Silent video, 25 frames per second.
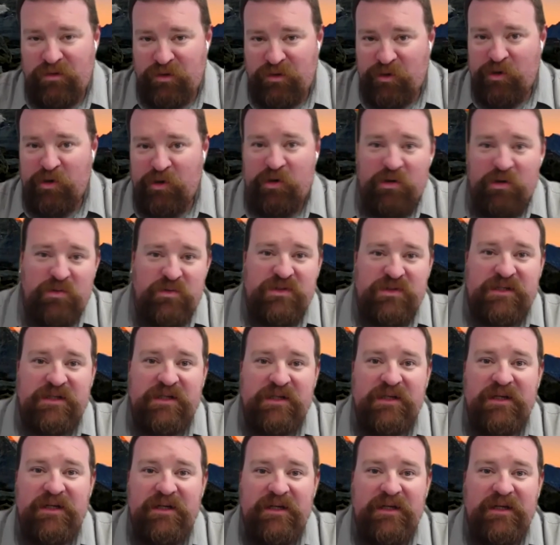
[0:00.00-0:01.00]
learners
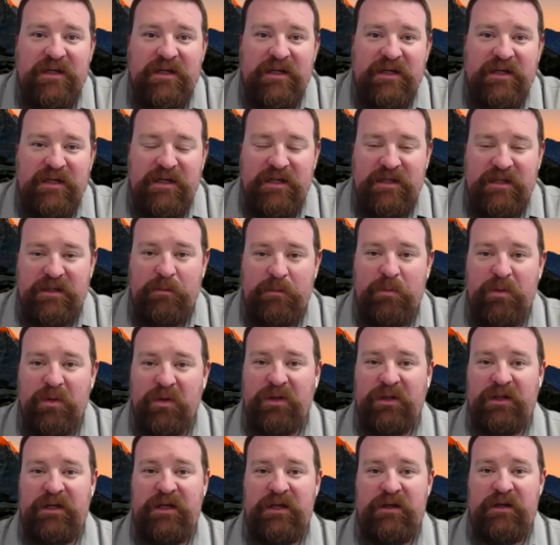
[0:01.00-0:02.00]
need the
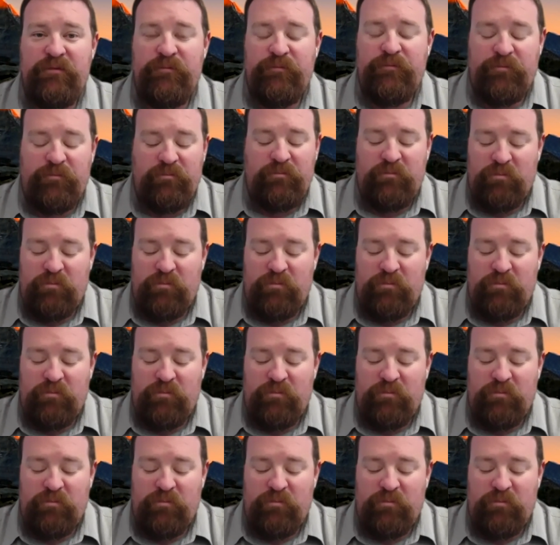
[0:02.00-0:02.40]
ability of